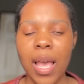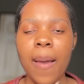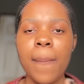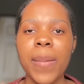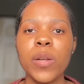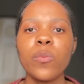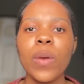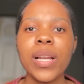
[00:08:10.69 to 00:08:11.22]

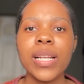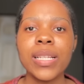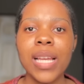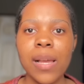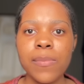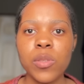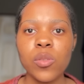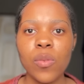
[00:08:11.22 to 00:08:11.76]
But when it
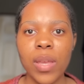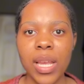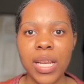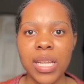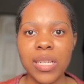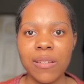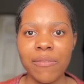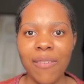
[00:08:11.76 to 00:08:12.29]
comes to
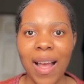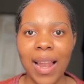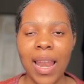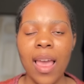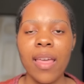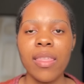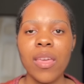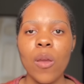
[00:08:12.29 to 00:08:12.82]
English FAL,
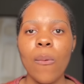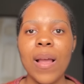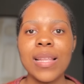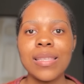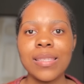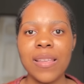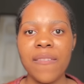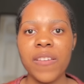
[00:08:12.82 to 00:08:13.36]
they want
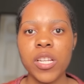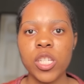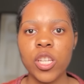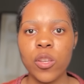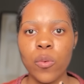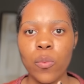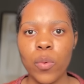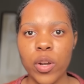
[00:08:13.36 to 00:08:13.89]
70
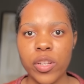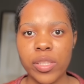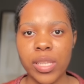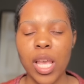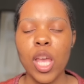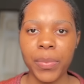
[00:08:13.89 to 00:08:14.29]
words.